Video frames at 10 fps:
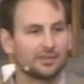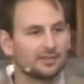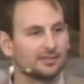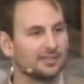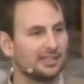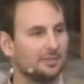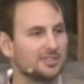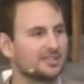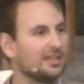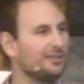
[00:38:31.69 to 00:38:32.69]
And let me
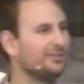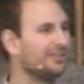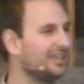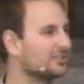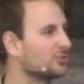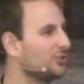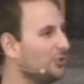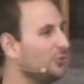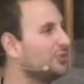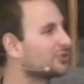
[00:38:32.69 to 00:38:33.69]
say this to
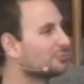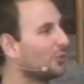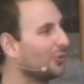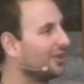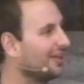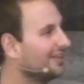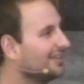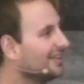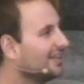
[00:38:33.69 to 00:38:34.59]
you this morning.